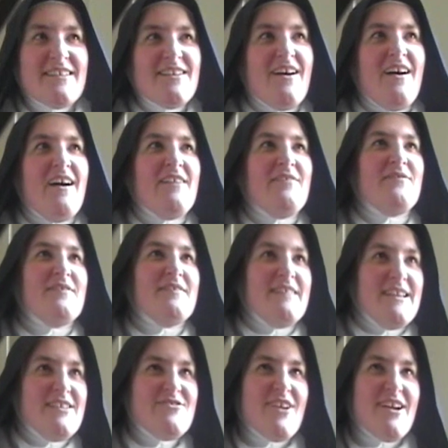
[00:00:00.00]
the life, and
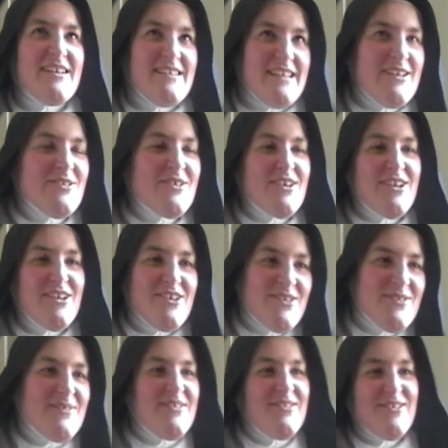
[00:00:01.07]
they're looking at
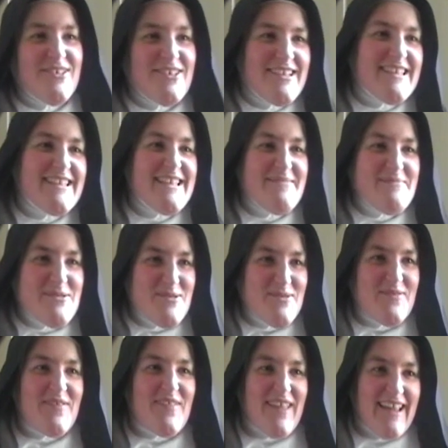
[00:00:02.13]
you and you're looking at them, sort
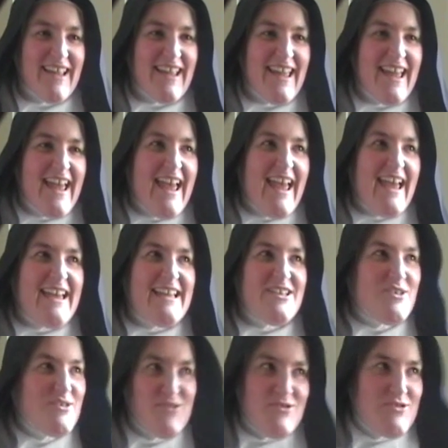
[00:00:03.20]
of thing, and
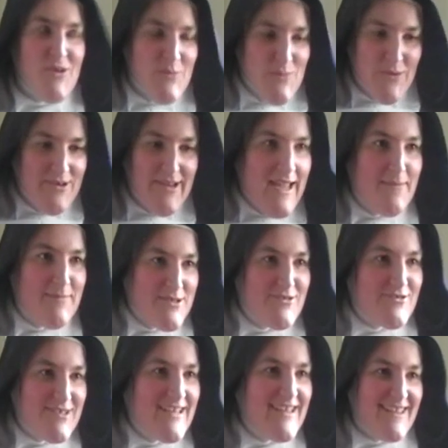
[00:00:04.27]
you don't wear a habit
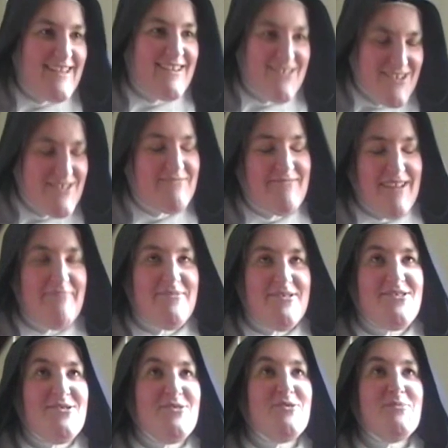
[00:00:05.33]
or anything, you just come in
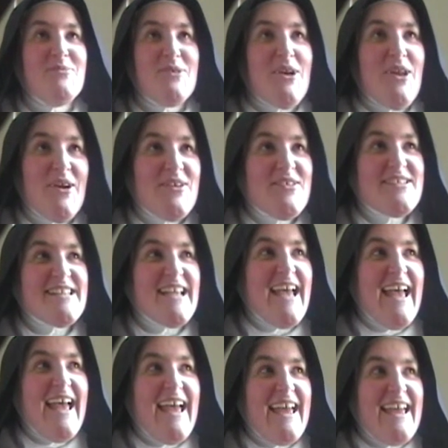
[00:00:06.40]
your normal clothes.
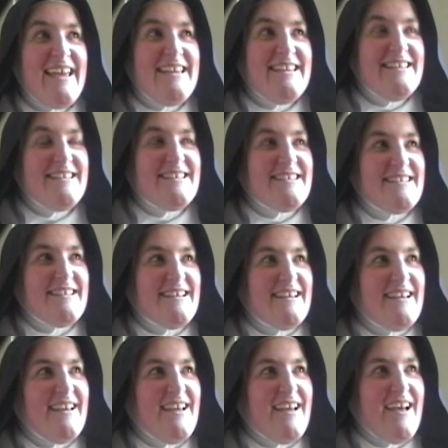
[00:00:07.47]
And
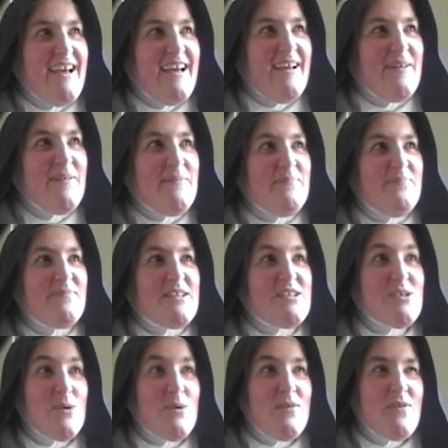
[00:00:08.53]

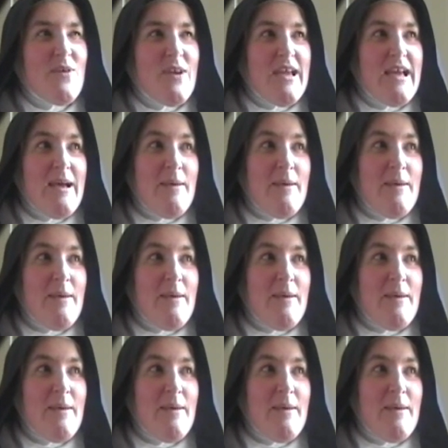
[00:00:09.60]
so you've got